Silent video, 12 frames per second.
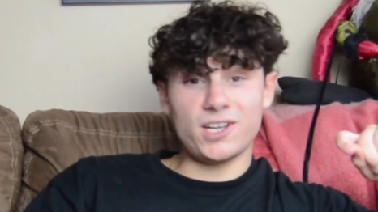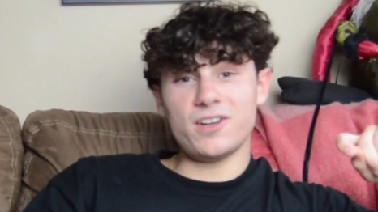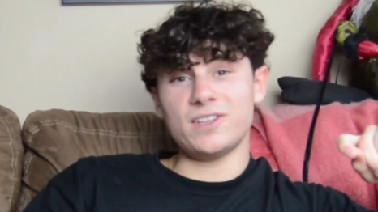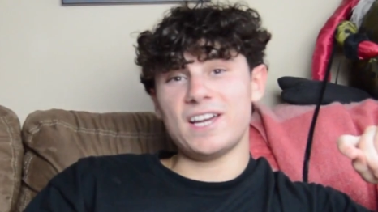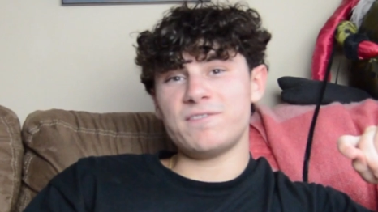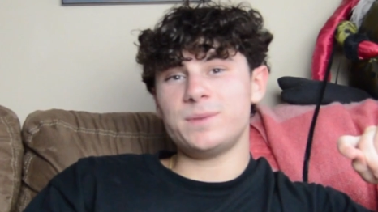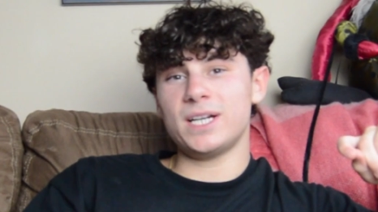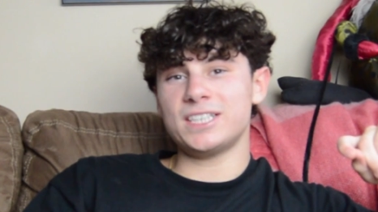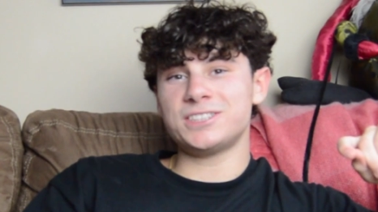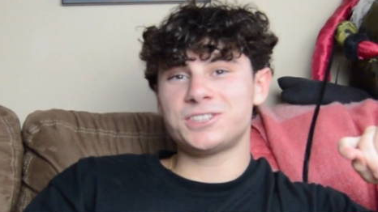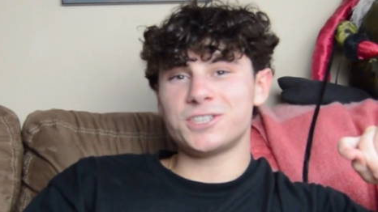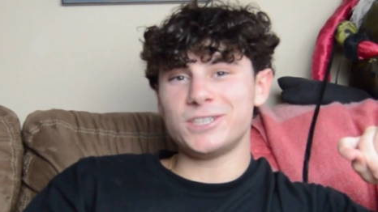No, the F B I
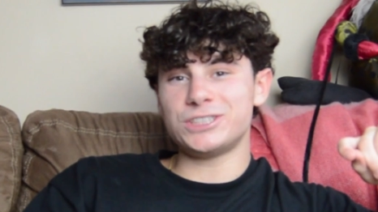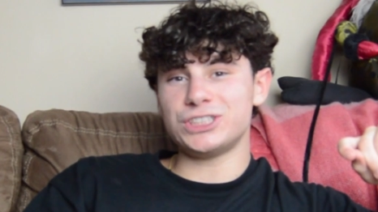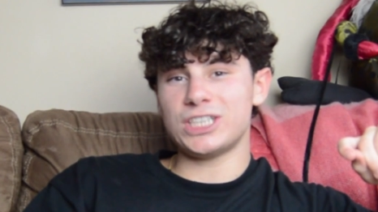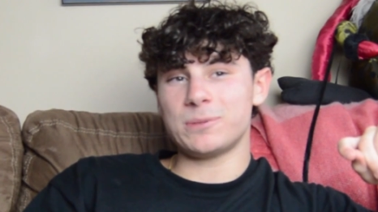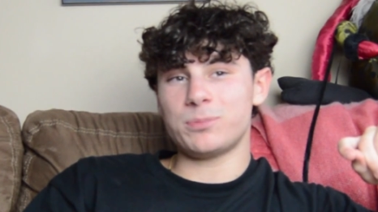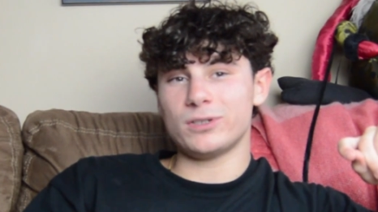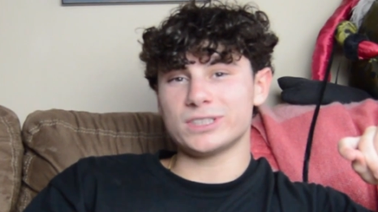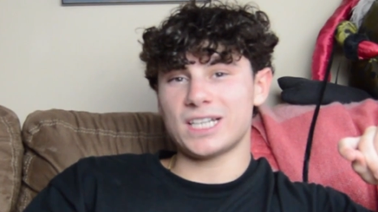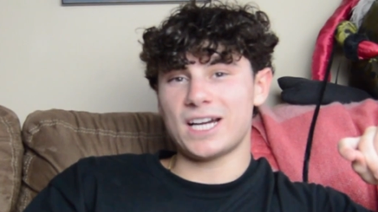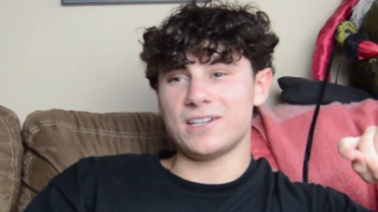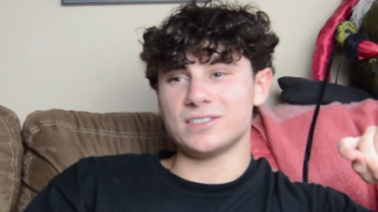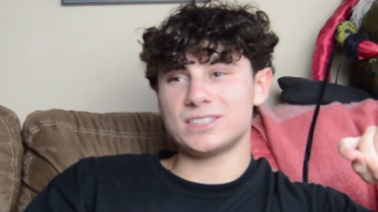is searching Jake Paul's
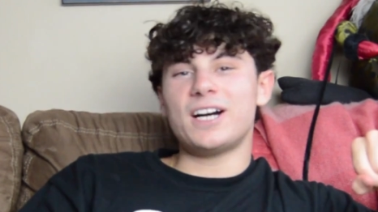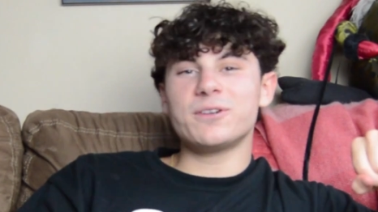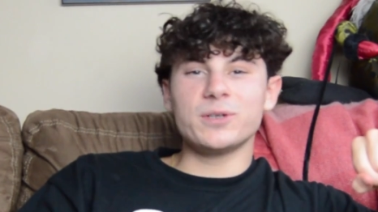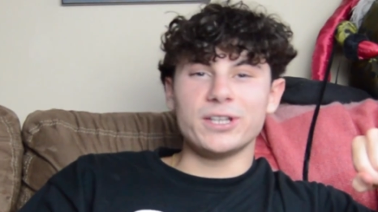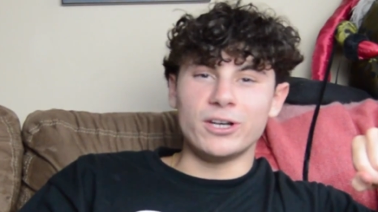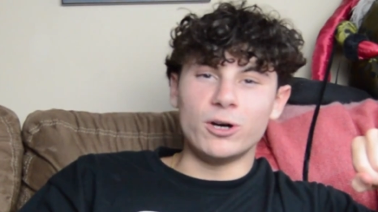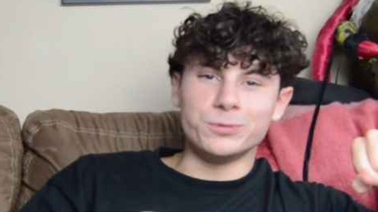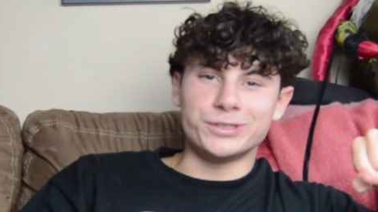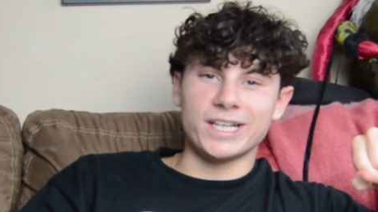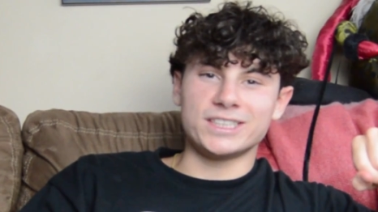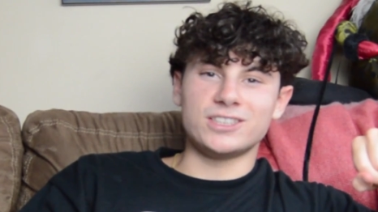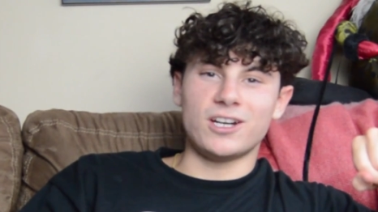house. I really hope
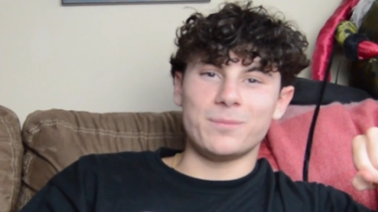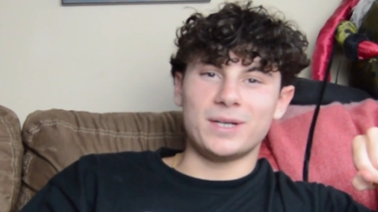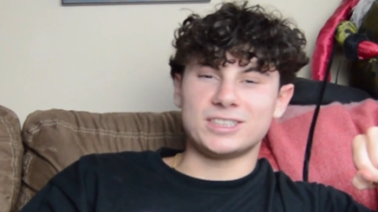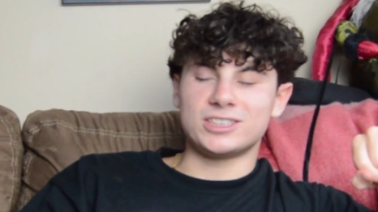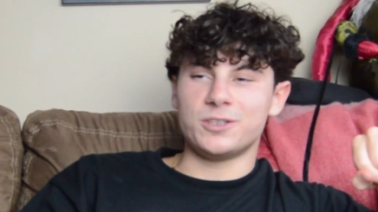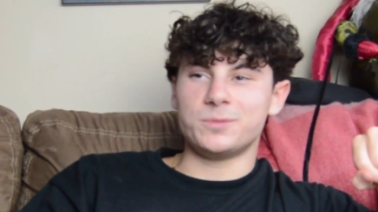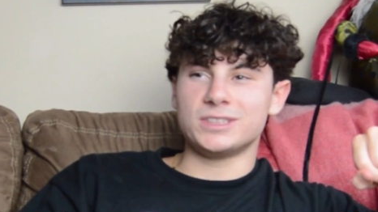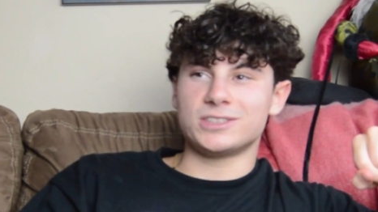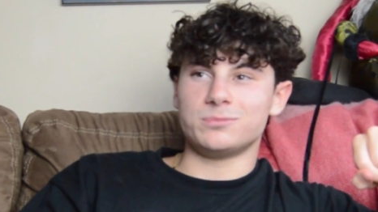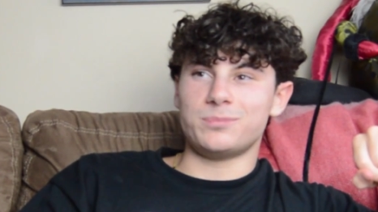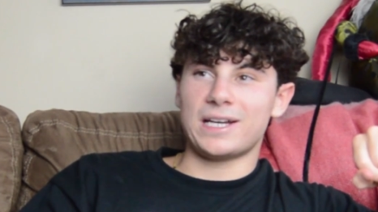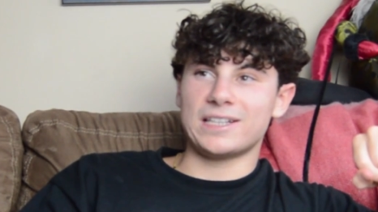Jake's not messed up in
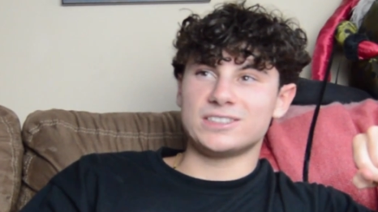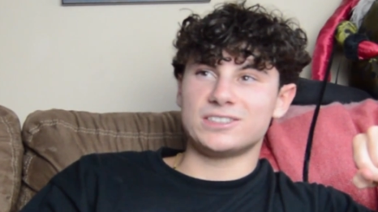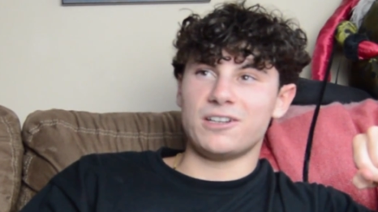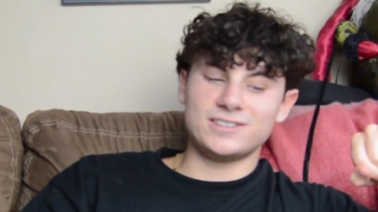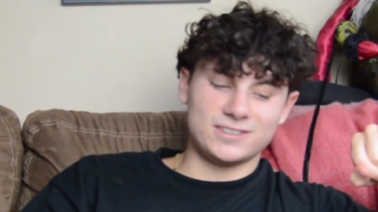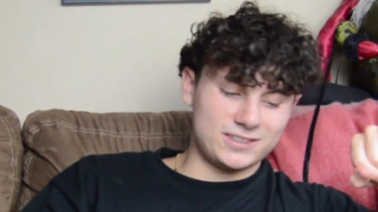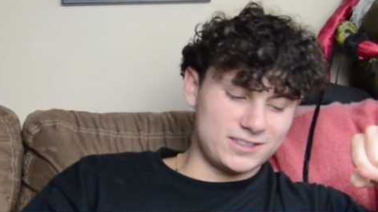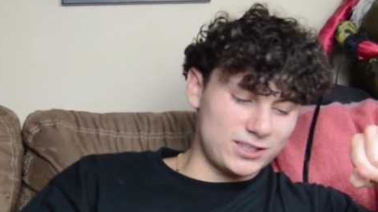some bad stuff.